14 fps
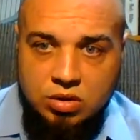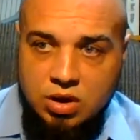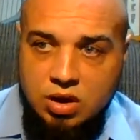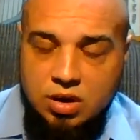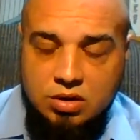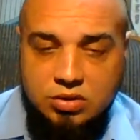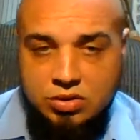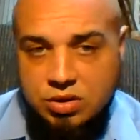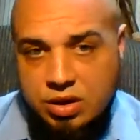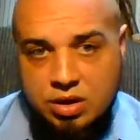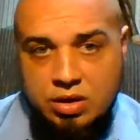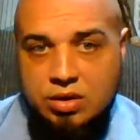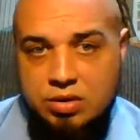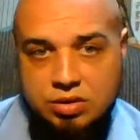God
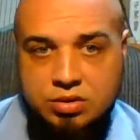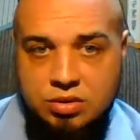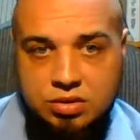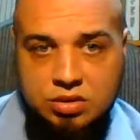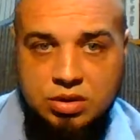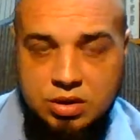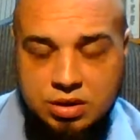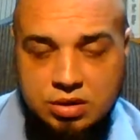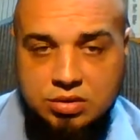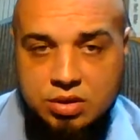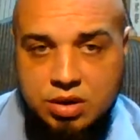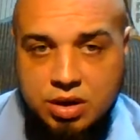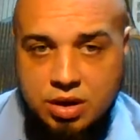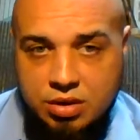says, let us
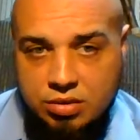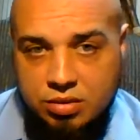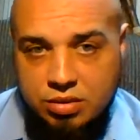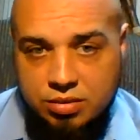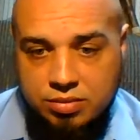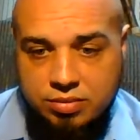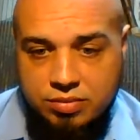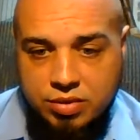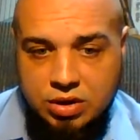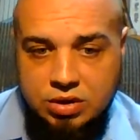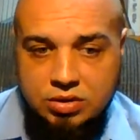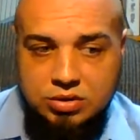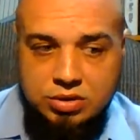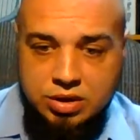gather.
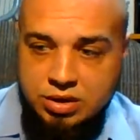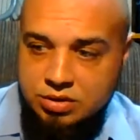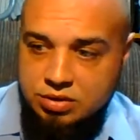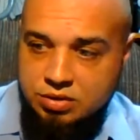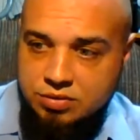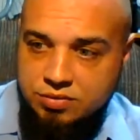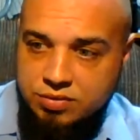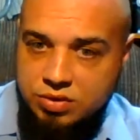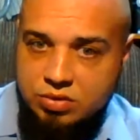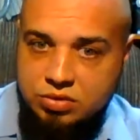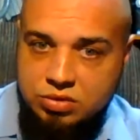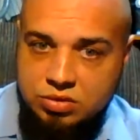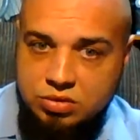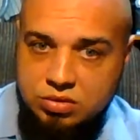It says in the
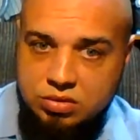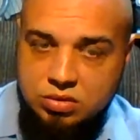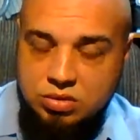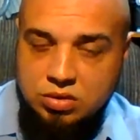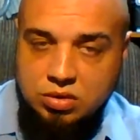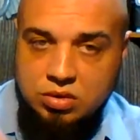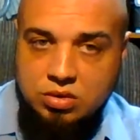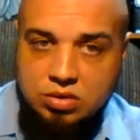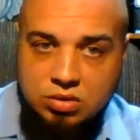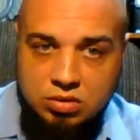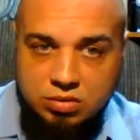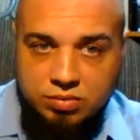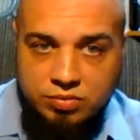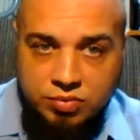First uh,
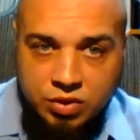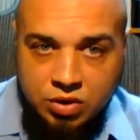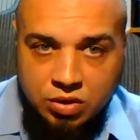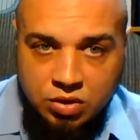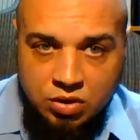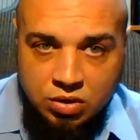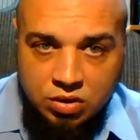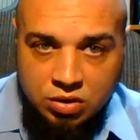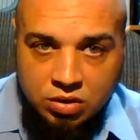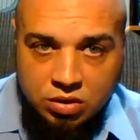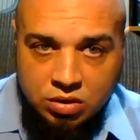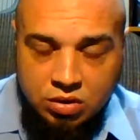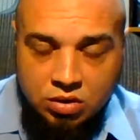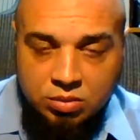
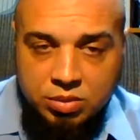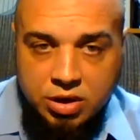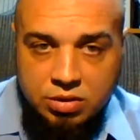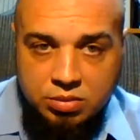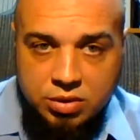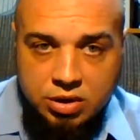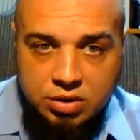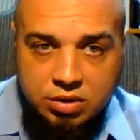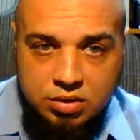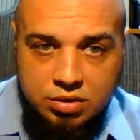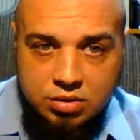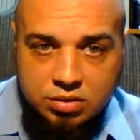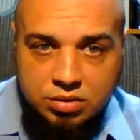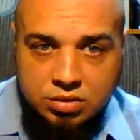Amendment
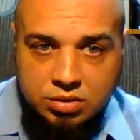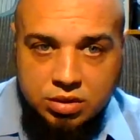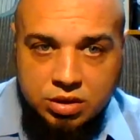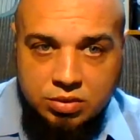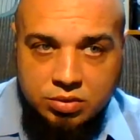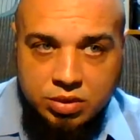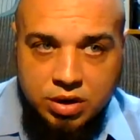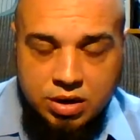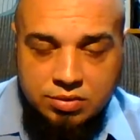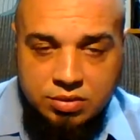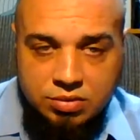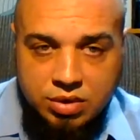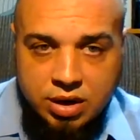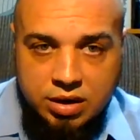that we have
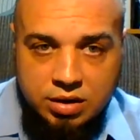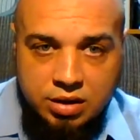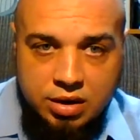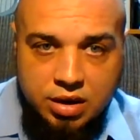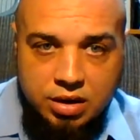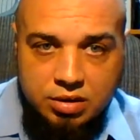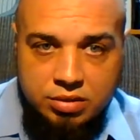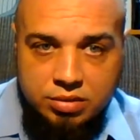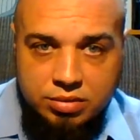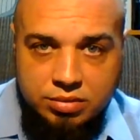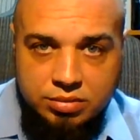the right to gather.